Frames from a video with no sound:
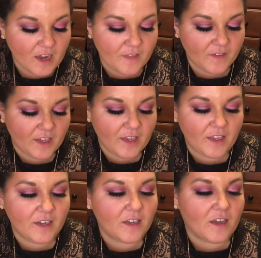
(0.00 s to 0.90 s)
And
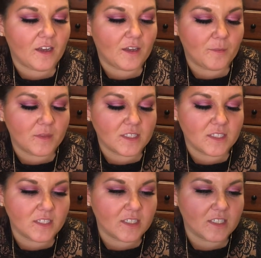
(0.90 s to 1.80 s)
then this
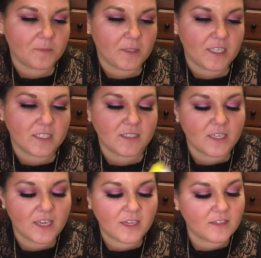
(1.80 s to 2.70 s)
just explains
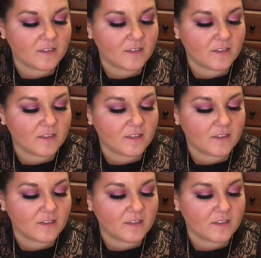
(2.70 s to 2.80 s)
that